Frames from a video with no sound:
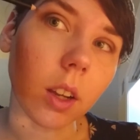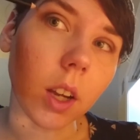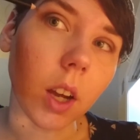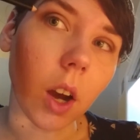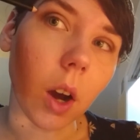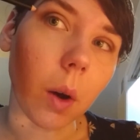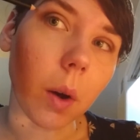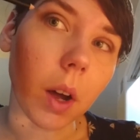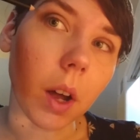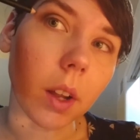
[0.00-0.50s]

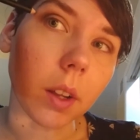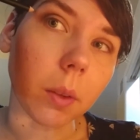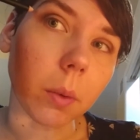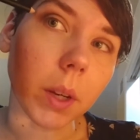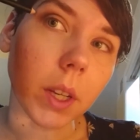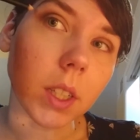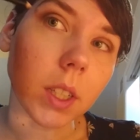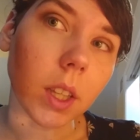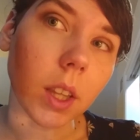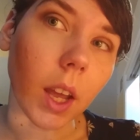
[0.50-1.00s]
Go all the
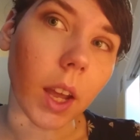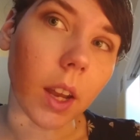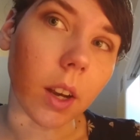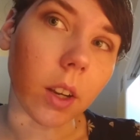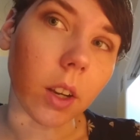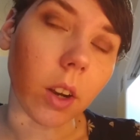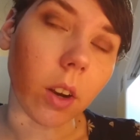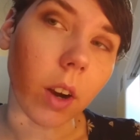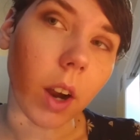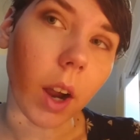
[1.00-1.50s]
way to the
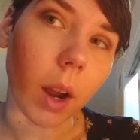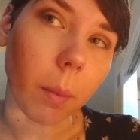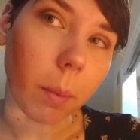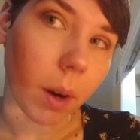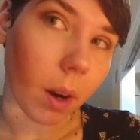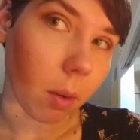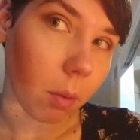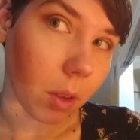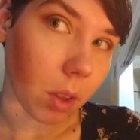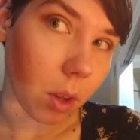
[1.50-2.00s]
end of your
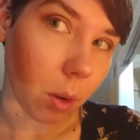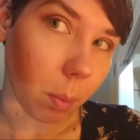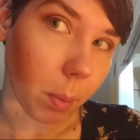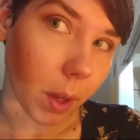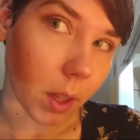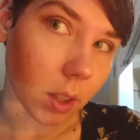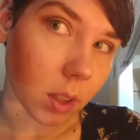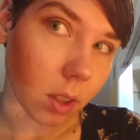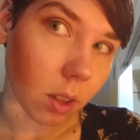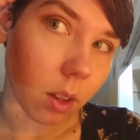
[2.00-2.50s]
eyebrow with your
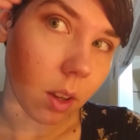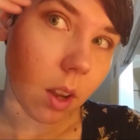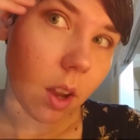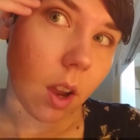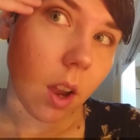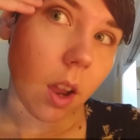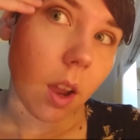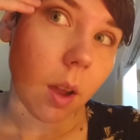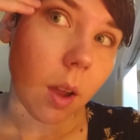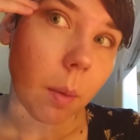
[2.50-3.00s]
pencil,
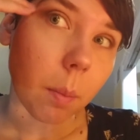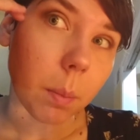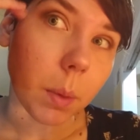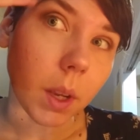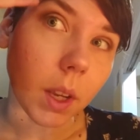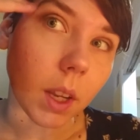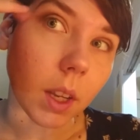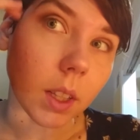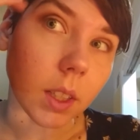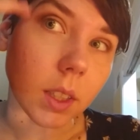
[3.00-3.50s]

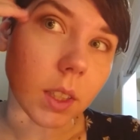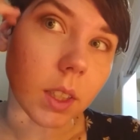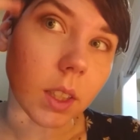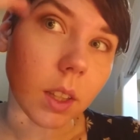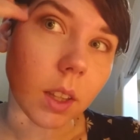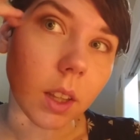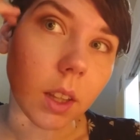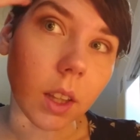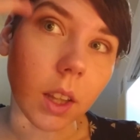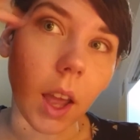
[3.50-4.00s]

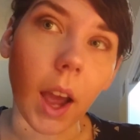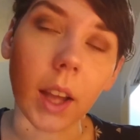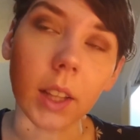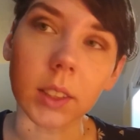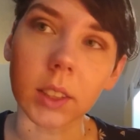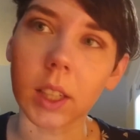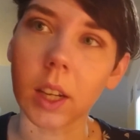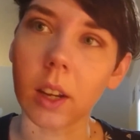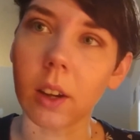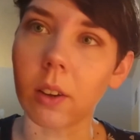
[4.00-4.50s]
because
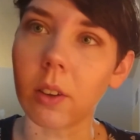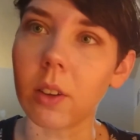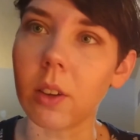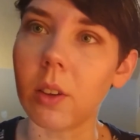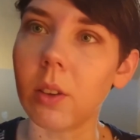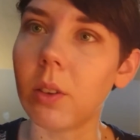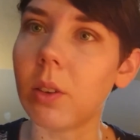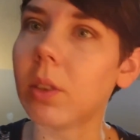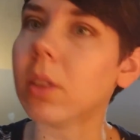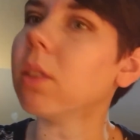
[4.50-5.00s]
that's how
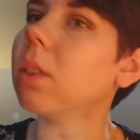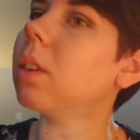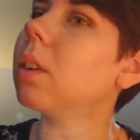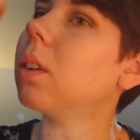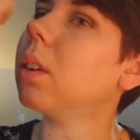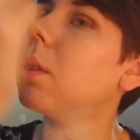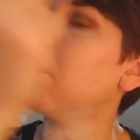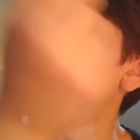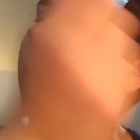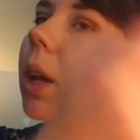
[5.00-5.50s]
you
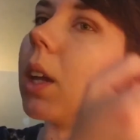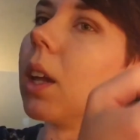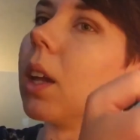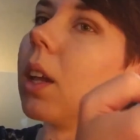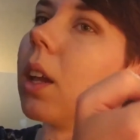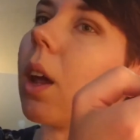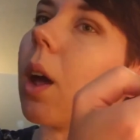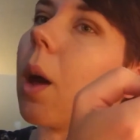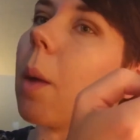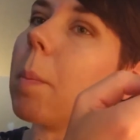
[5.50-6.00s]
make
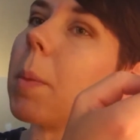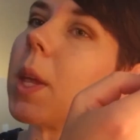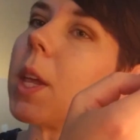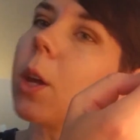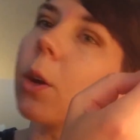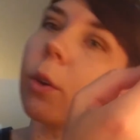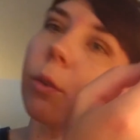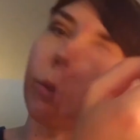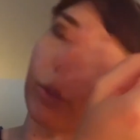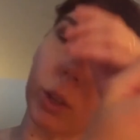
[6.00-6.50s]
it
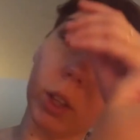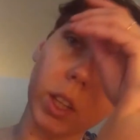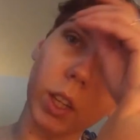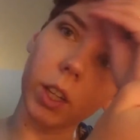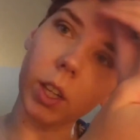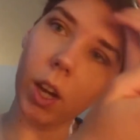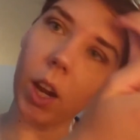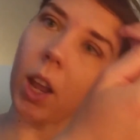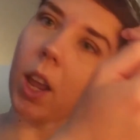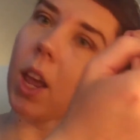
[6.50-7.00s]
appear
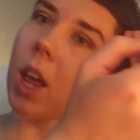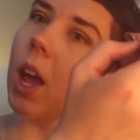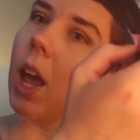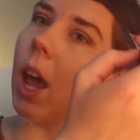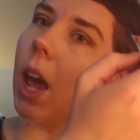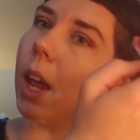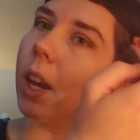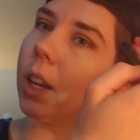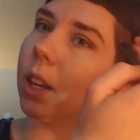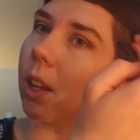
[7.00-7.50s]
fuller
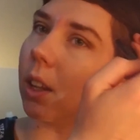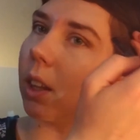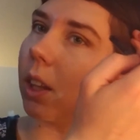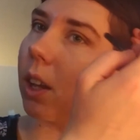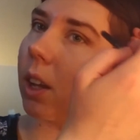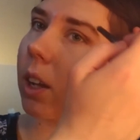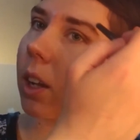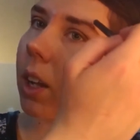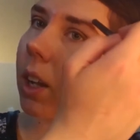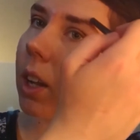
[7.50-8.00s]
and you
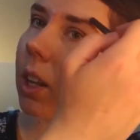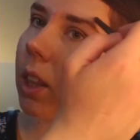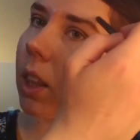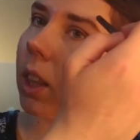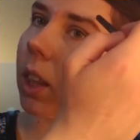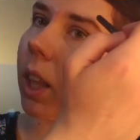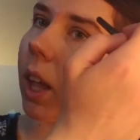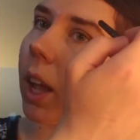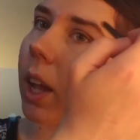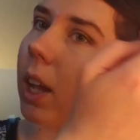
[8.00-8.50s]
look
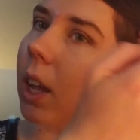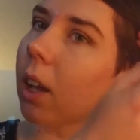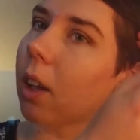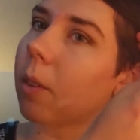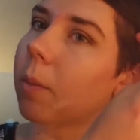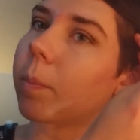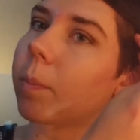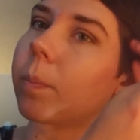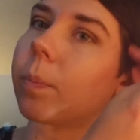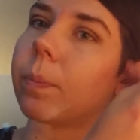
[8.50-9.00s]

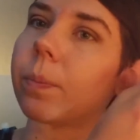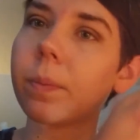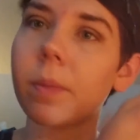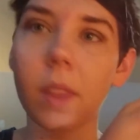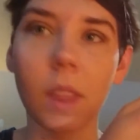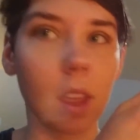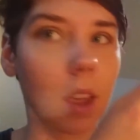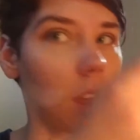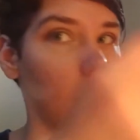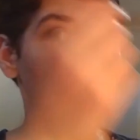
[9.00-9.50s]
like
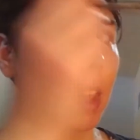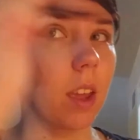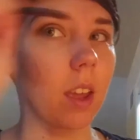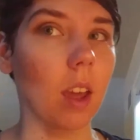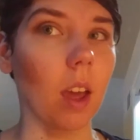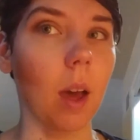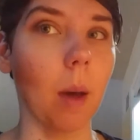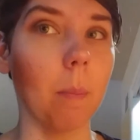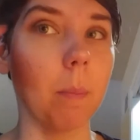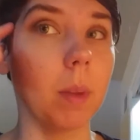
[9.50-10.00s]

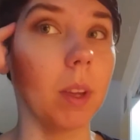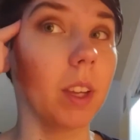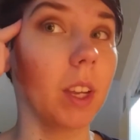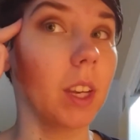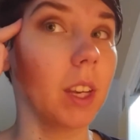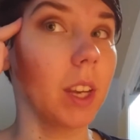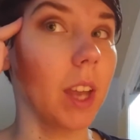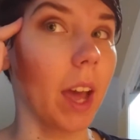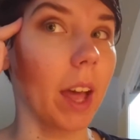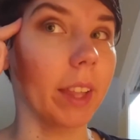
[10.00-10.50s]
$1 million.